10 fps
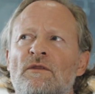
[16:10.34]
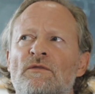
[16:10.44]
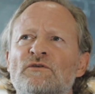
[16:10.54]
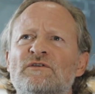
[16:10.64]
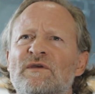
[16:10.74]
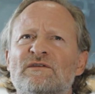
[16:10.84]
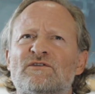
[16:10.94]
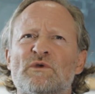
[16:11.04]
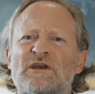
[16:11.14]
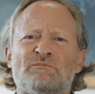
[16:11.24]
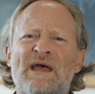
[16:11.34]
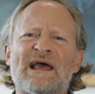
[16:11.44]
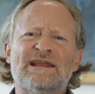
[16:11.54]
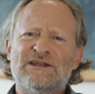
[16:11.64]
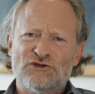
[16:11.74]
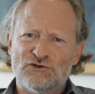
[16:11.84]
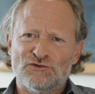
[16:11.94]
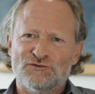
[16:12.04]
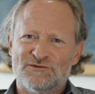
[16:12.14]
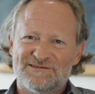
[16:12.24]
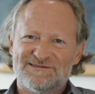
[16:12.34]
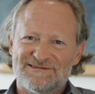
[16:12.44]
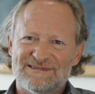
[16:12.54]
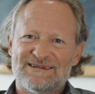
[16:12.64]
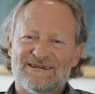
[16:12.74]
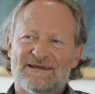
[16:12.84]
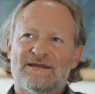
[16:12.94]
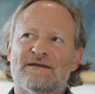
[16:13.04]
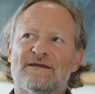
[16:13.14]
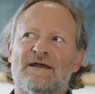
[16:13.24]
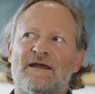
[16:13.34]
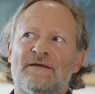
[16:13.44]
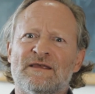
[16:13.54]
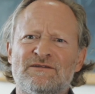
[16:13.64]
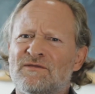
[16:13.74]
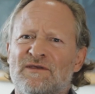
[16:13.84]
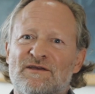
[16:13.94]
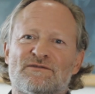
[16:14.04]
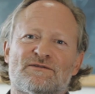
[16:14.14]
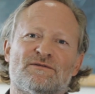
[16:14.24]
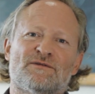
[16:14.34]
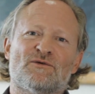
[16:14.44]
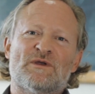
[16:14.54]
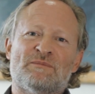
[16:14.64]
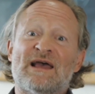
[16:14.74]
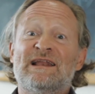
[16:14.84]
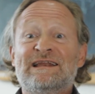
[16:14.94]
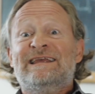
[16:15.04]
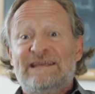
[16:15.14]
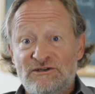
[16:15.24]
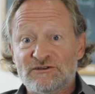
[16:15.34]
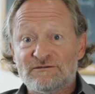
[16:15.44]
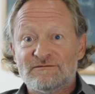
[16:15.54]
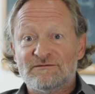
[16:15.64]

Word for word: those are things that we could barely do. These are things that we barely need.